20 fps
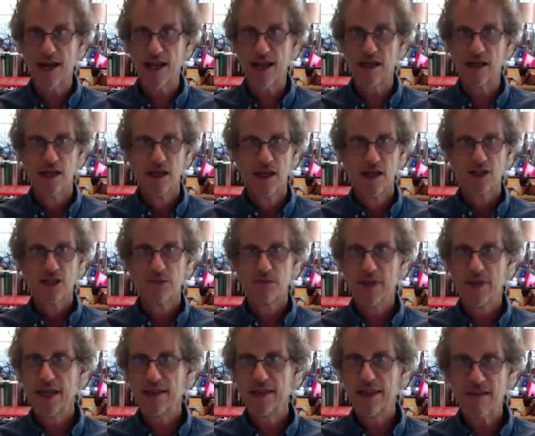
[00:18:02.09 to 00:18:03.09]
And to
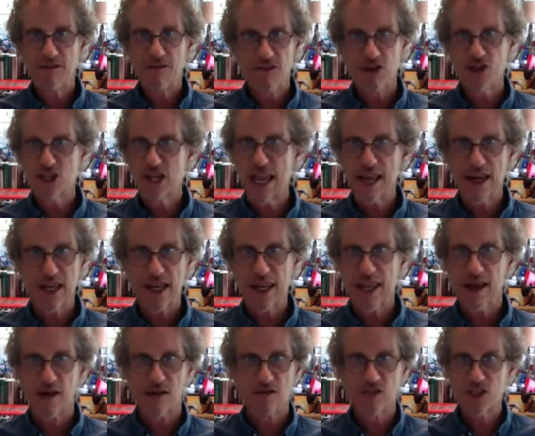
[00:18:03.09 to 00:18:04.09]
me, that firsthand
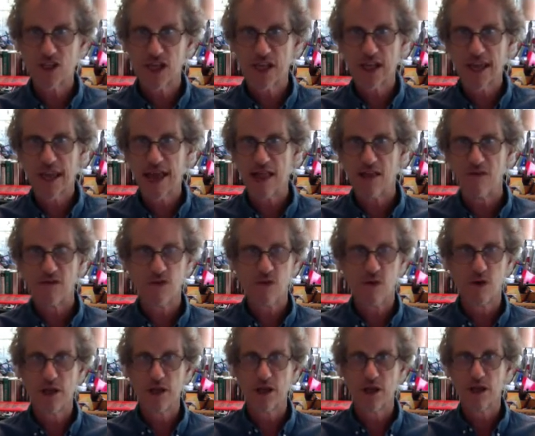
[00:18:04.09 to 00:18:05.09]
account of seeing
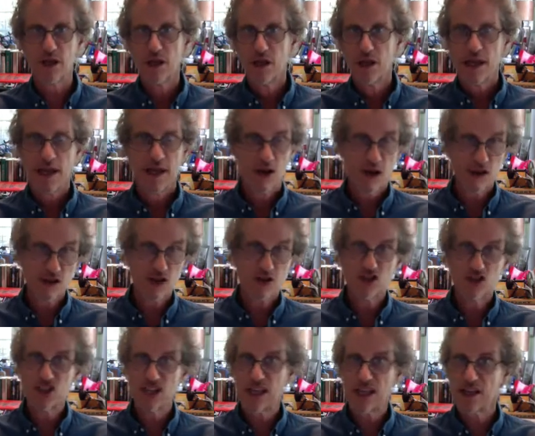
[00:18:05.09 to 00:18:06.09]
California and also
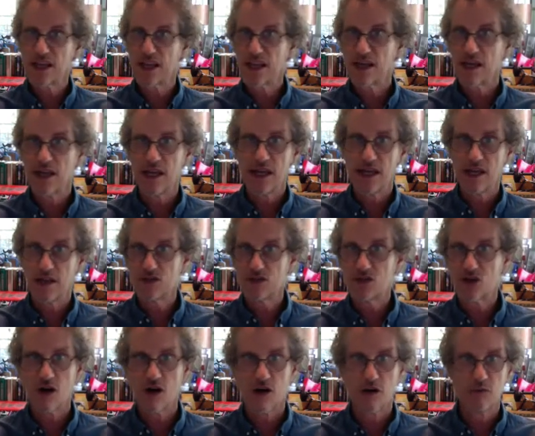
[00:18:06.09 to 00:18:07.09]
sailing in a
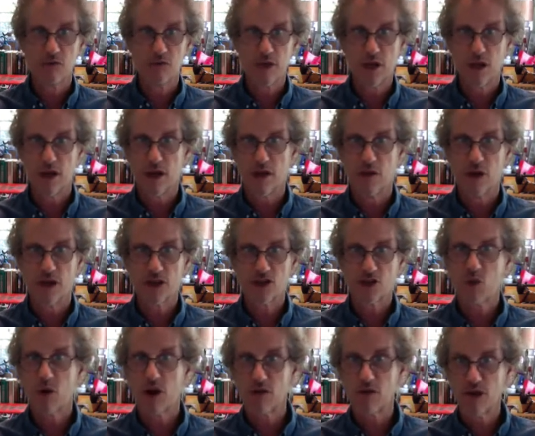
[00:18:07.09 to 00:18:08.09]
tall, a
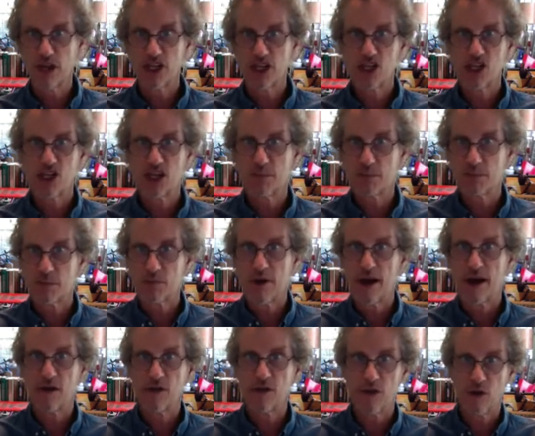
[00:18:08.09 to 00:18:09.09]
square rigged ship
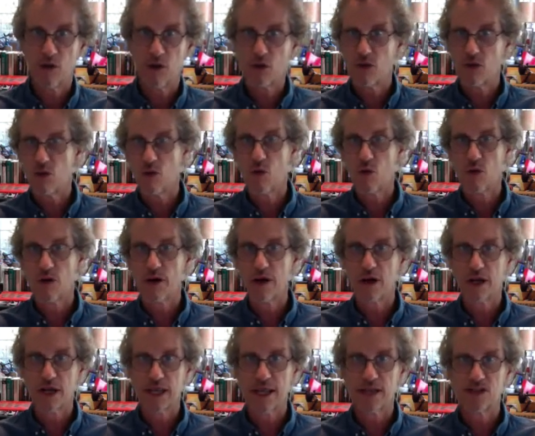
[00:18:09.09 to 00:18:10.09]
around the Horn
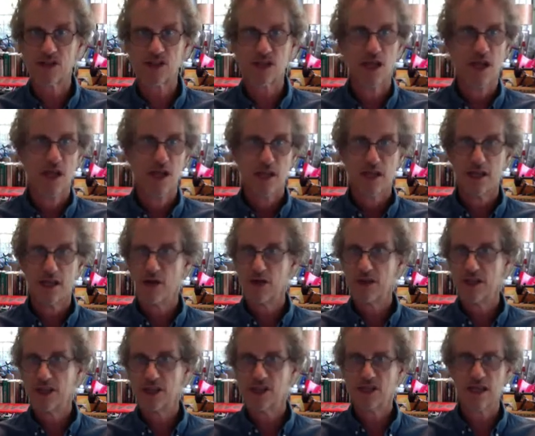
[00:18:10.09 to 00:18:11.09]
against, in
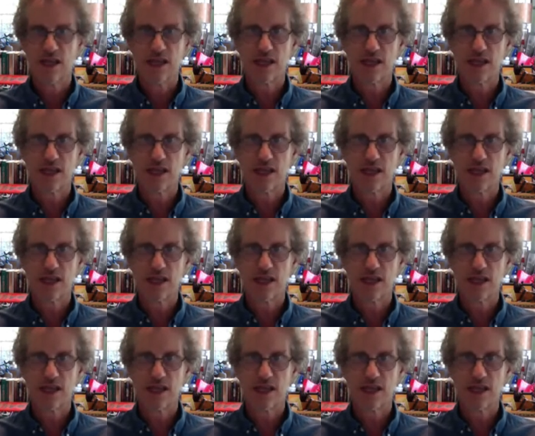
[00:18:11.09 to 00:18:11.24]
these